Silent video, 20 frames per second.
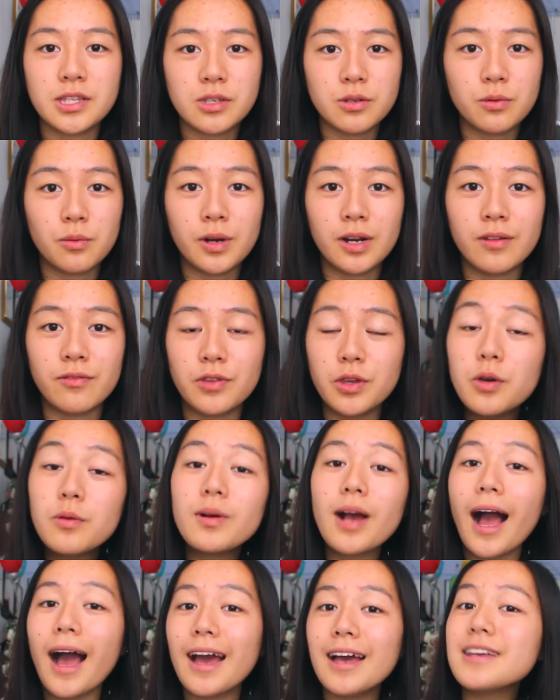to one of you
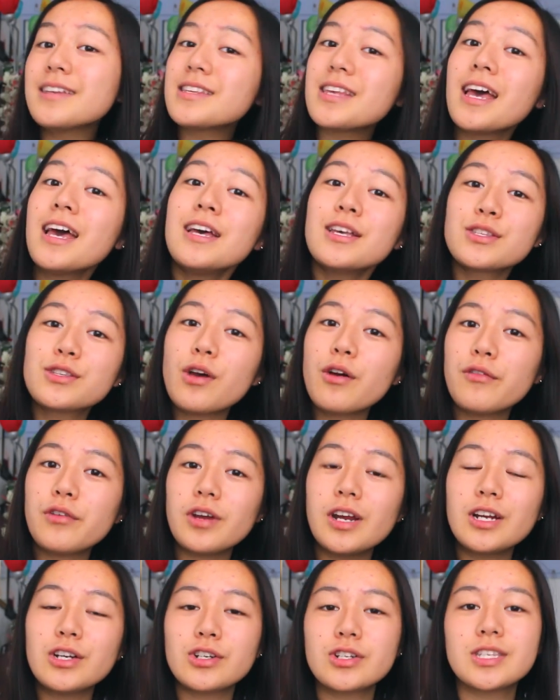guys. So if
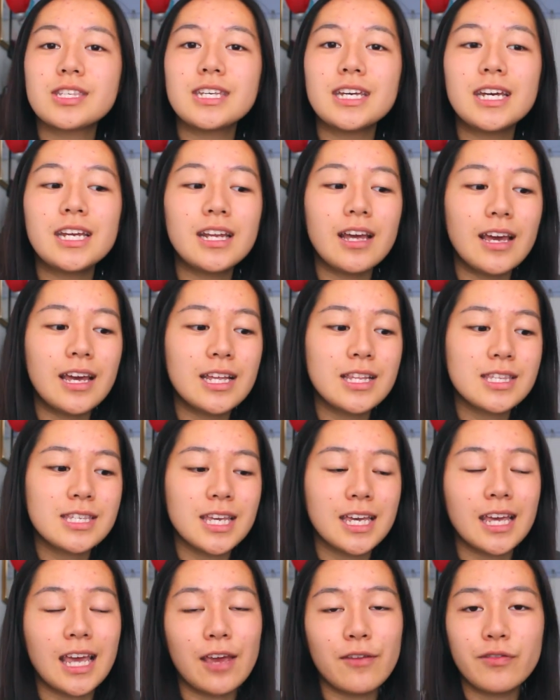you're interested in
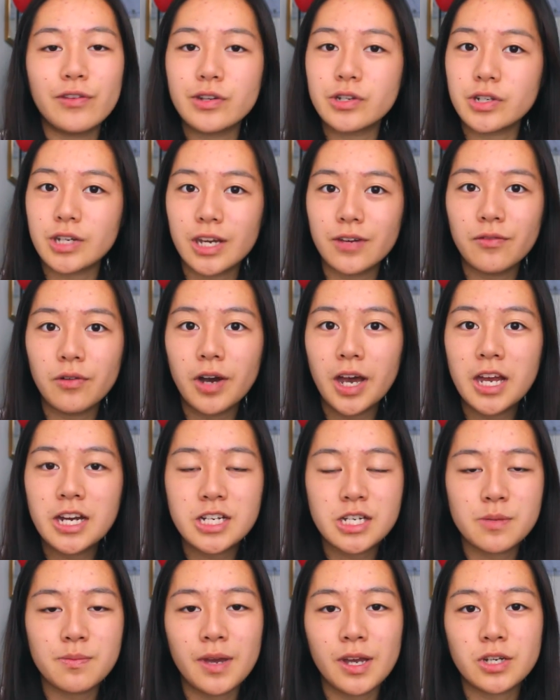seeing a future giveaway,
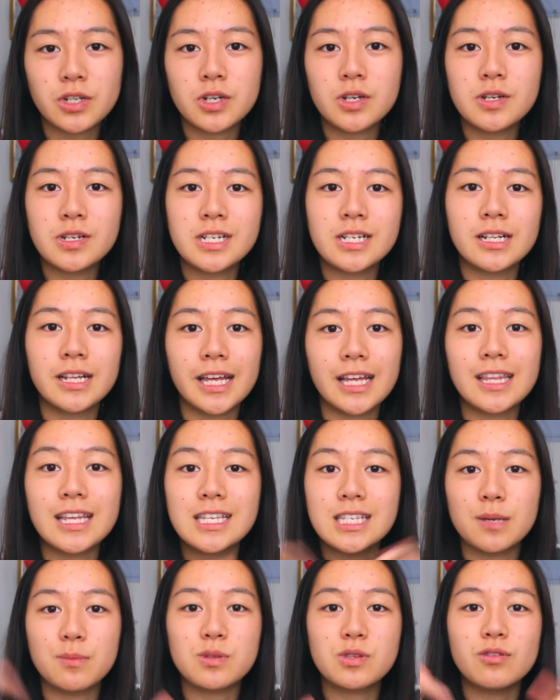just make sure you click the
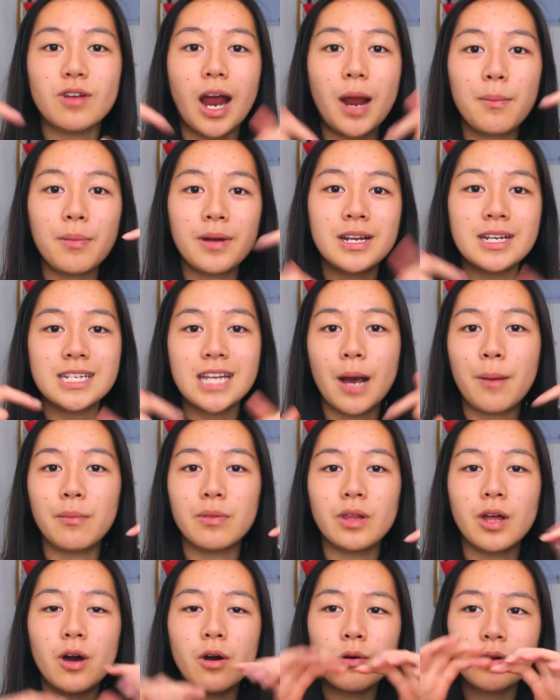subscribe button down
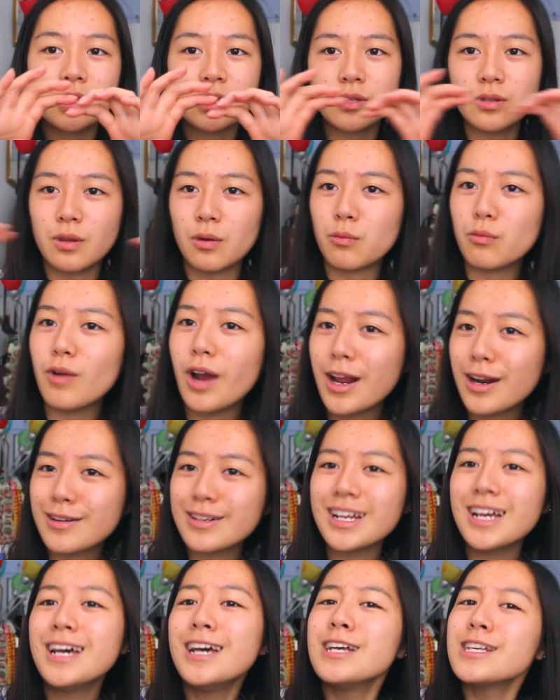below. It's the
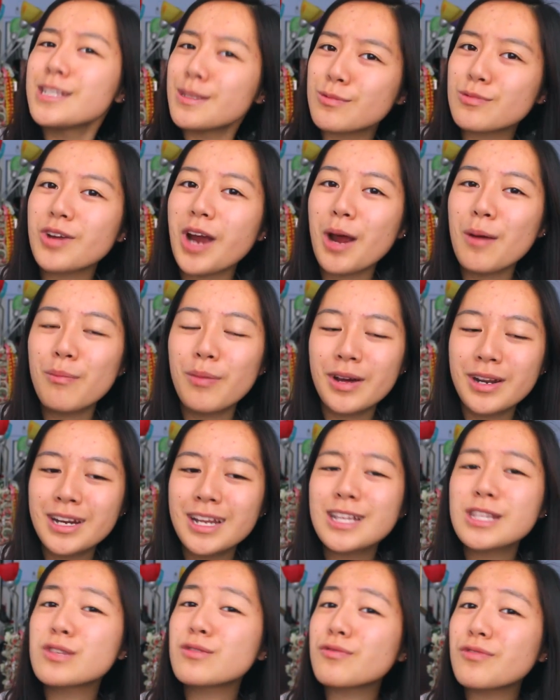red subscribe button,
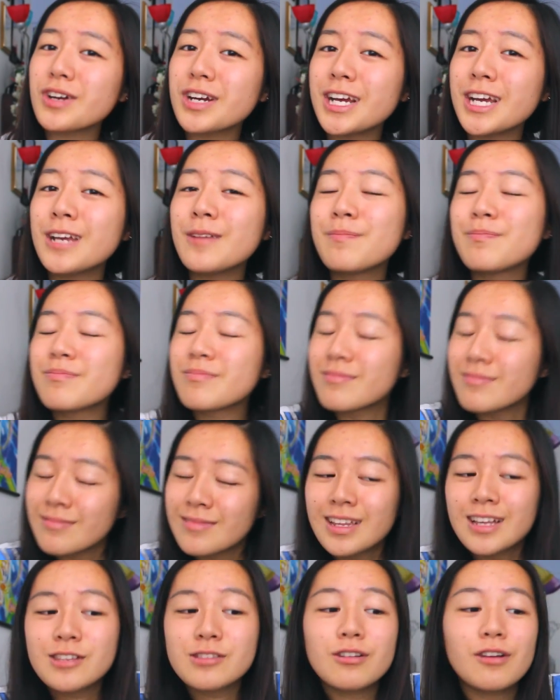it's free.
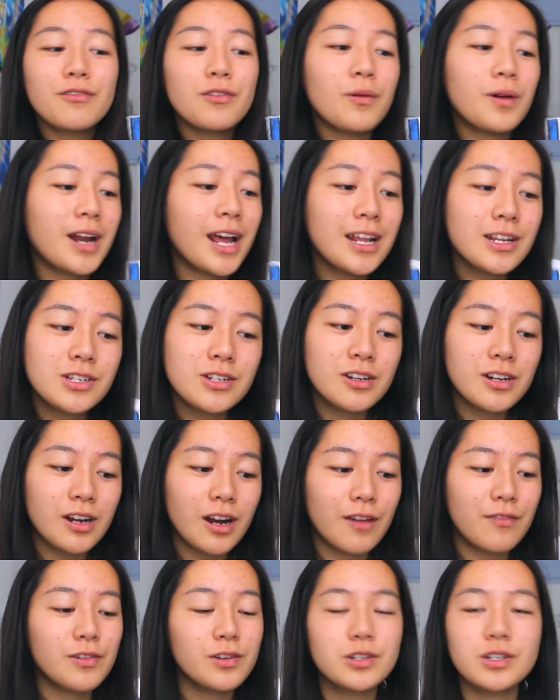So if you want to enter
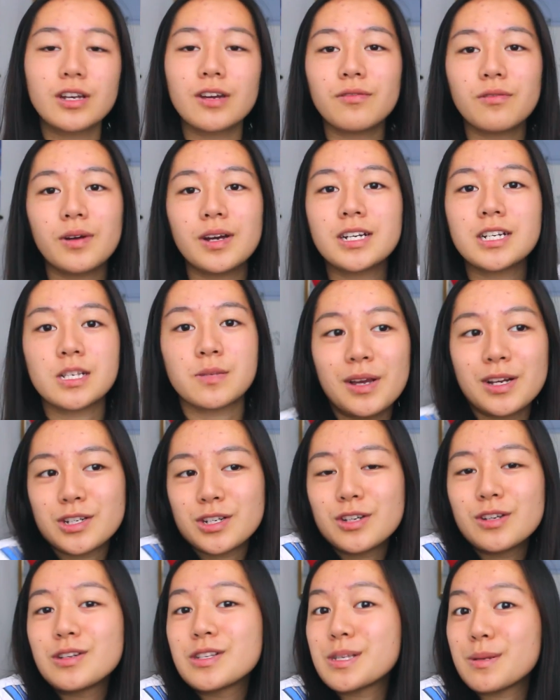a future giveaway, just make
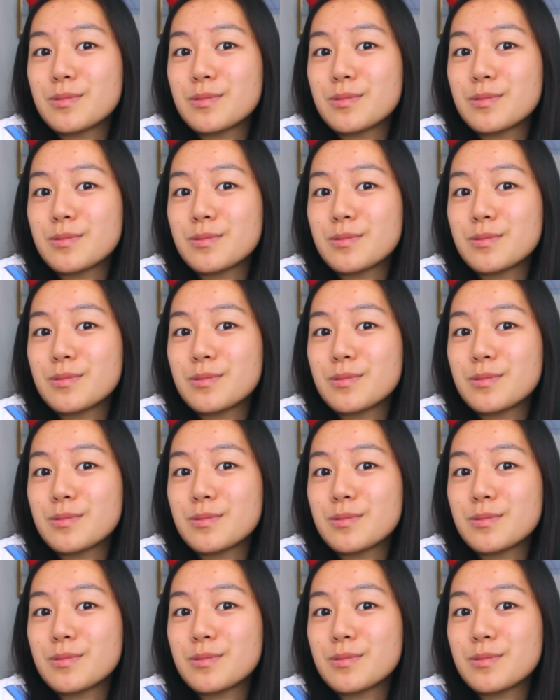sure you